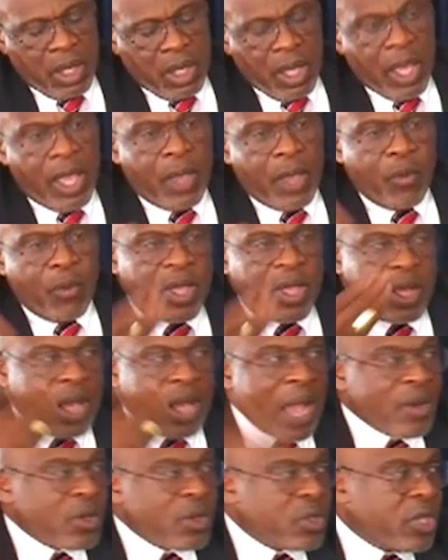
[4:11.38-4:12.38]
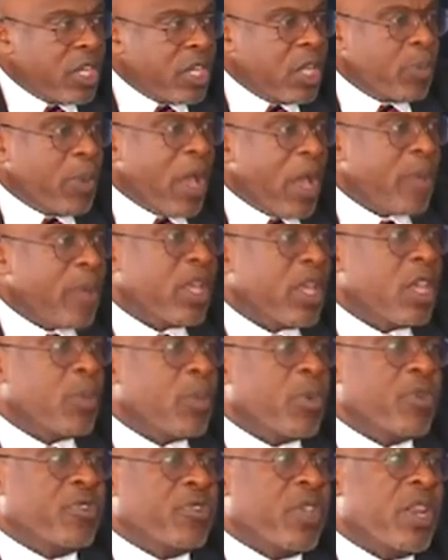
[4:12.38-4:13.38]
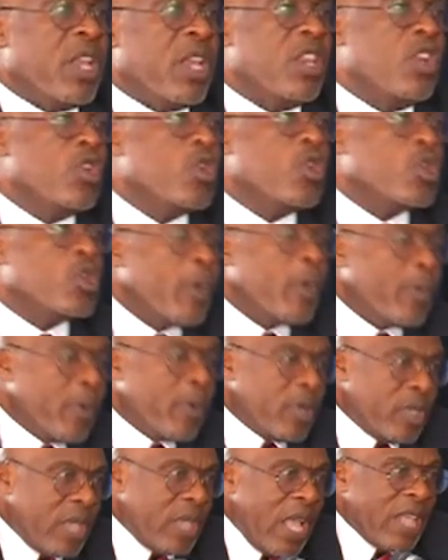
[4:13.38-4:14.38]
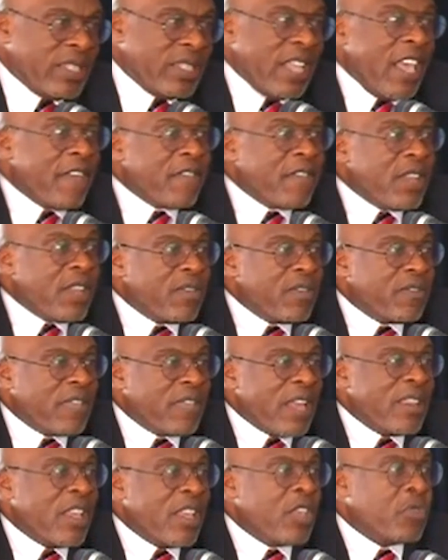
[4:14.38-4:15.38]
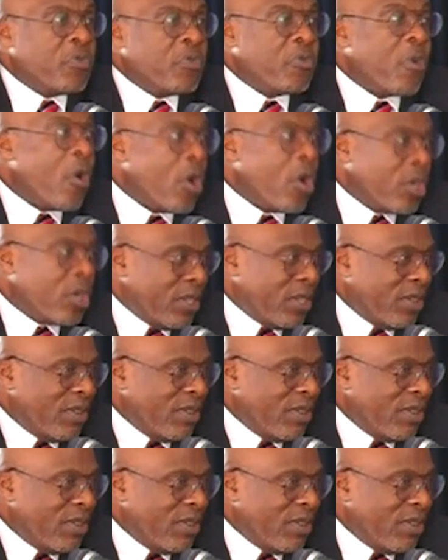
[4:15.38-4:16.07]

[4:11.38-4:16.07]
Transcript: And when he got to State Department, he presented the newspapers as evidence that there is fraud.